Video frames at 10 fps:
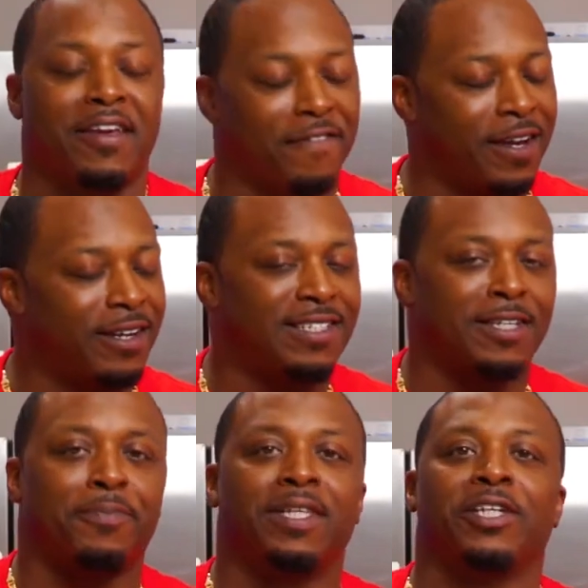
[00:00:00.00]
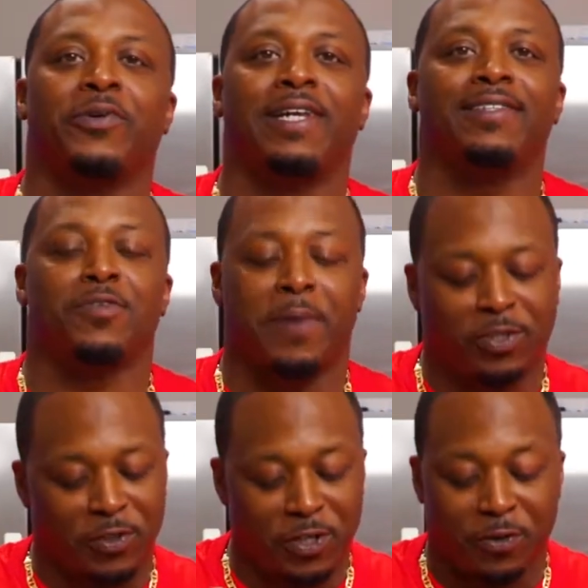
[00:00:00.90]
Very simple ingredients. Make
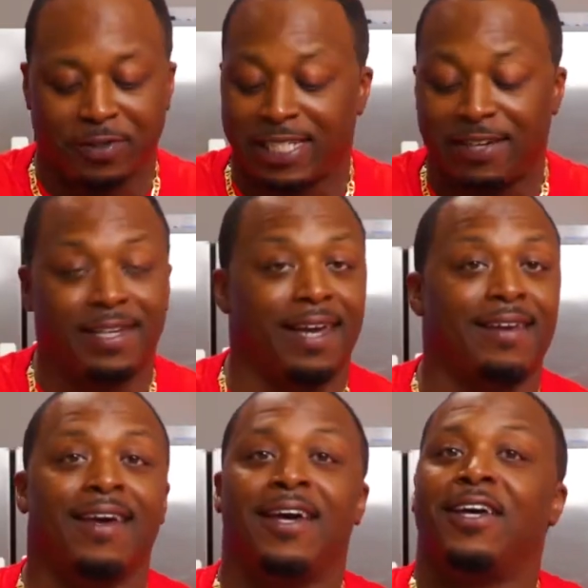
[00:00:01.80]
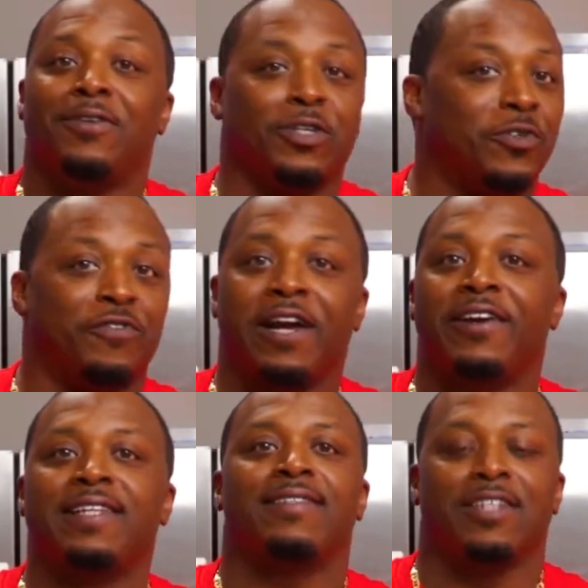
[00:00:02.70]
sure you don't deviate. Use
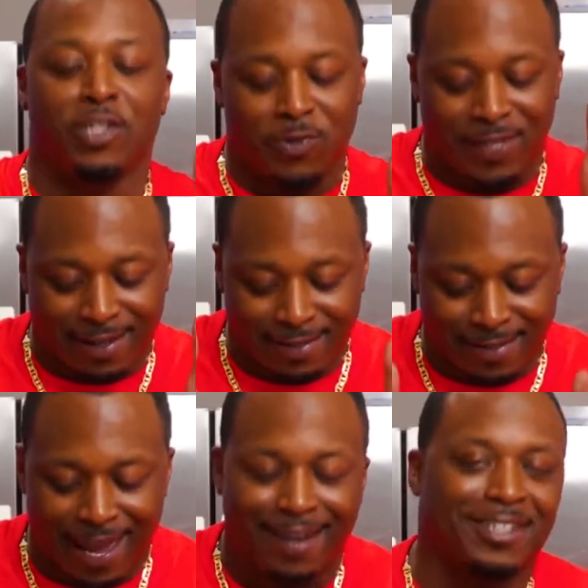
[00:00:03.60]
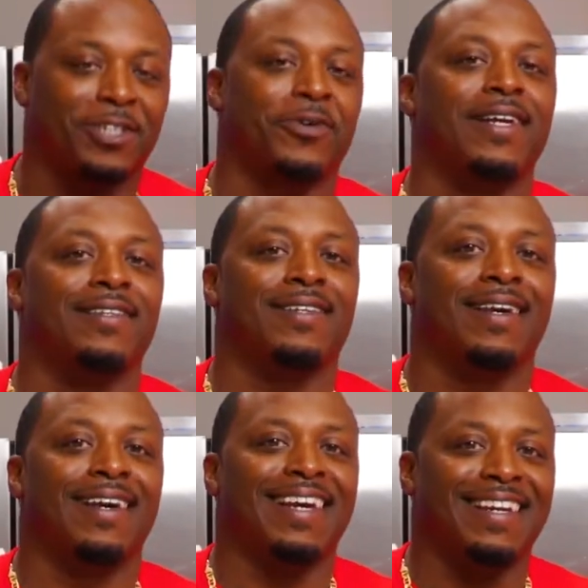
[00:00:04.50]
variants. Use the exact ingredients.
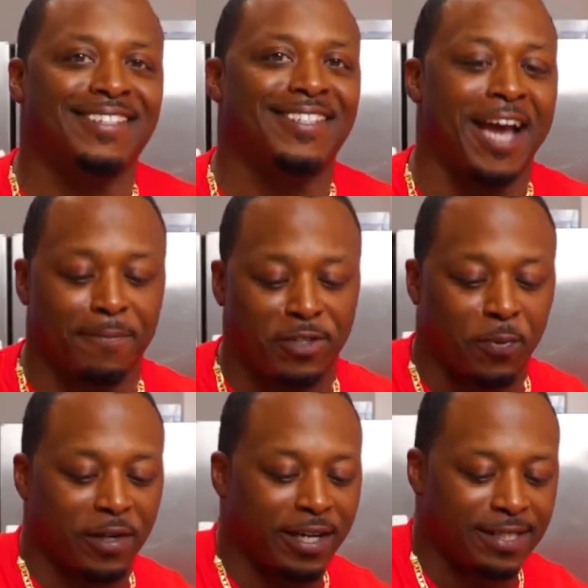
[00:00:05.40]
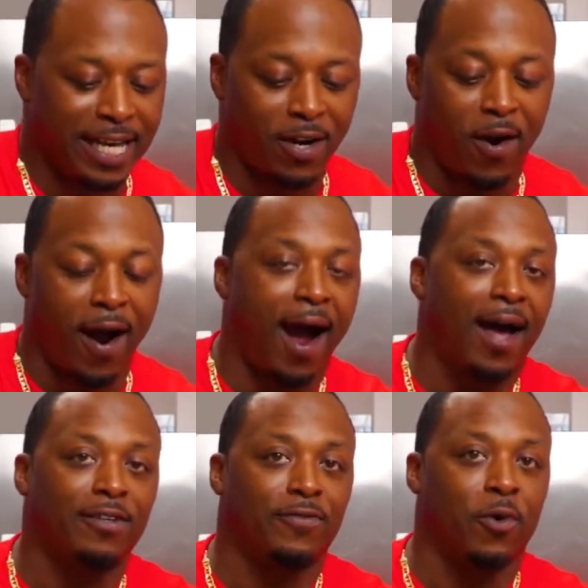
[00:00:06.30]
It is time. So we're going to take our
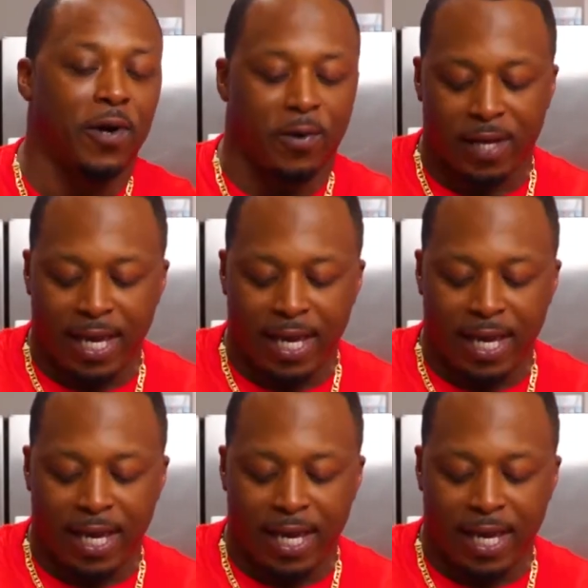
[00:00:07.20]
olive oil.